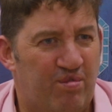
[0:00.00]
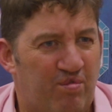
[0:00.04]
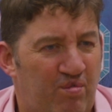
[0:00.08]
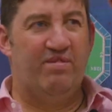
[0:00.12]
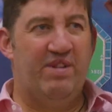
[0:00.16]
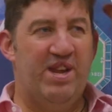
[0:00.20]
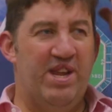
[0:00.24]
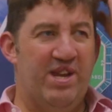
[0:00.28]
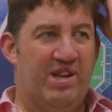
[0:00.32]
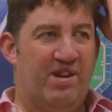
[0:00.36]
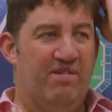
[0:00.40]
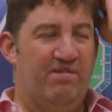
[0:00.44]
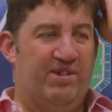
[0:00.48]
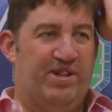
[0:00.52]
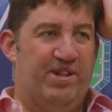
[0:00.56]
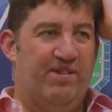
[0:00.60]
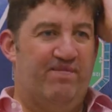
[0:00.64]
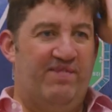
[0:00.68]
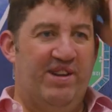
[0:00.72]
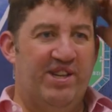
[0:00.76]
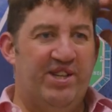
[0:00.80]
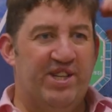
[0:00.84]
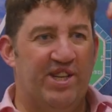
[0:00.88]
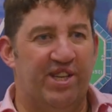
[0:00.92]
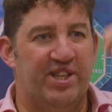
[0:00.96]
When it comes to
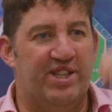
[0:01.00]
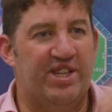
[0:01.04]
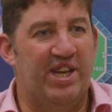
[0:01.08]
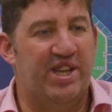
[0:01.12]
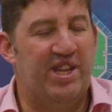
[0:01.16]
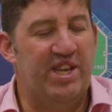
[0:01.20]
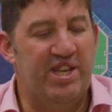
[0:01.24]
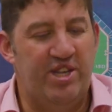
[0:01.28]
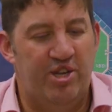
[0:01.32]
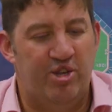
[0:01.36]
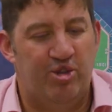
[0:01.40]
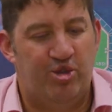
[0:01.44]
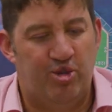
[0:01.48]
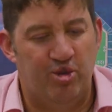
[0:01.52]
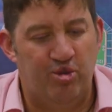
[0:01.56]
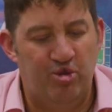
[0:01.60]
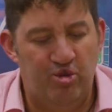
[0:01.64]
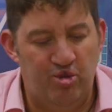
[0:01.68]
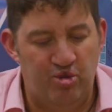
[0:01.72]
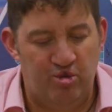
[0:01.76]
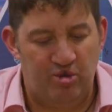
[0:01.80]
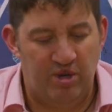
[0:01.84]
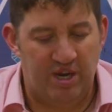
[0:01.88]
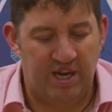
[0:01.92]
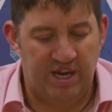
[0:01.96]
business, I think you
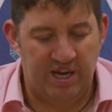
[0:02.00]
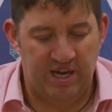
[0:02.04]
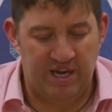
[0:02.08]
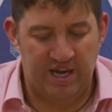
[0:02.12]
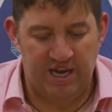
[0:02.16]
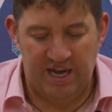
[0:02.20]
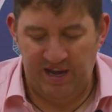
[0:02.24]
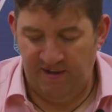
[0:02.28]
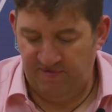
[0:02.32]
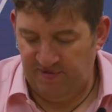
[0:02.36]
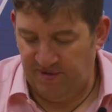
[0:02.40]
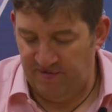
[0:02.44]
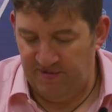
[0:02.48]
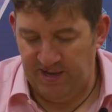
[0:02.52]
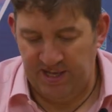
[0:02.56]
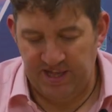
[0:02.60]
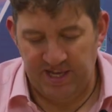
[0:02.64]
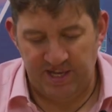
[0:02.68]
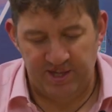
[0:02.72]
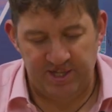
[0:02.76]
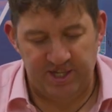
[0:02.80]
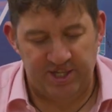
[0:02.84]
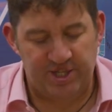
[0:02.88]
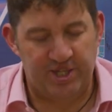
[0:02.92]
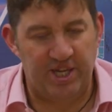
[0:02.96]
do have to make
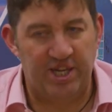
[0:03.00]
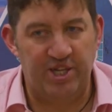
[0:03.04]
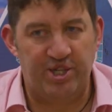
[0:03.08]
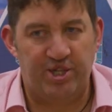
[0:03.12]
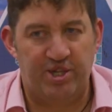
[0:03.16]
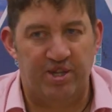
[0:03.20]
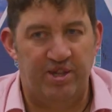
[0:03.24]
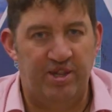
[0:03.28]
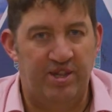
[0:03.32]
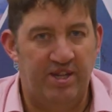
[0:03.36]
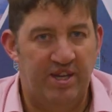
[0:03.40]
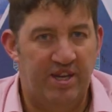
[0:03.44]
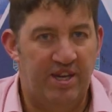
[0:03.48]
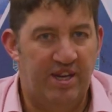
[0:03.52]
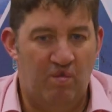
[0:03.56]
that distinction